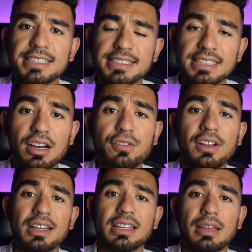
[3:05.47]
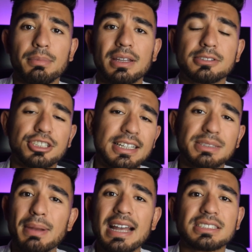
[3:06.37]
itself can be
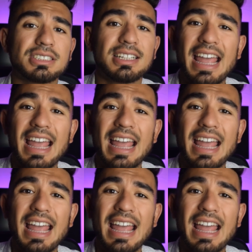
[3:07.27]
traced back to